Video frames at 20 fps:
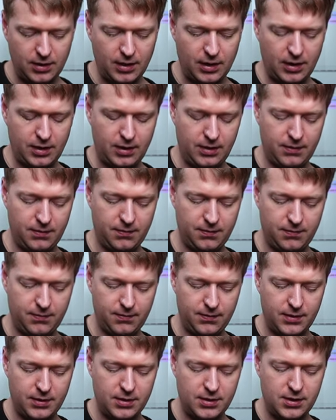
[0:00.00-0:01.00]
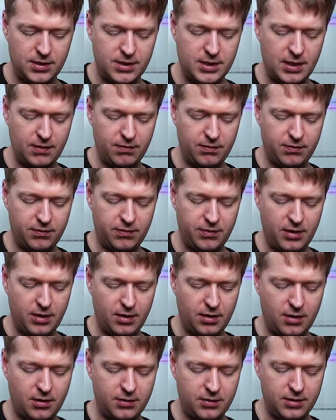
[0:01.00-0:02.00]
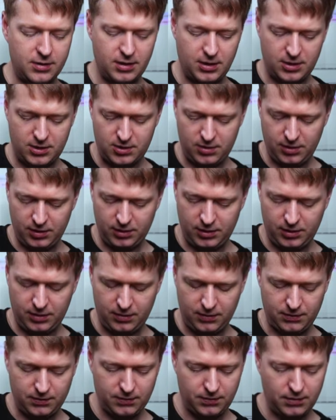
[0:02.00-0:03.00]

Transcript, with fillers: and then seventh fret on the D string here.